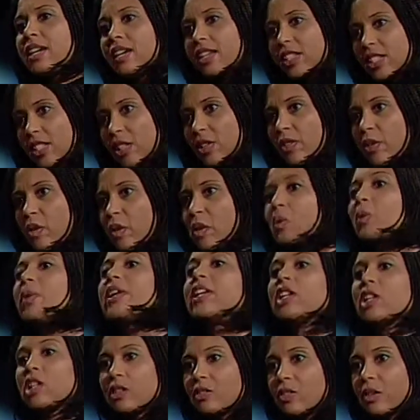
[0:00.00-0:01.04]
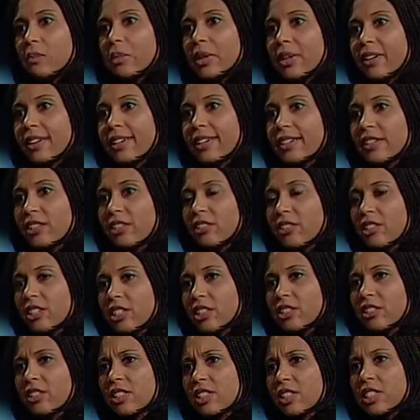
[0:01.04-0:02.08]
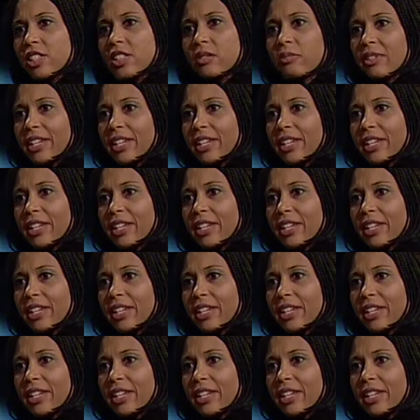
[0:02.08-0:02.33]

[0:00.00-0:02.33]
considering what we know of American judicial system,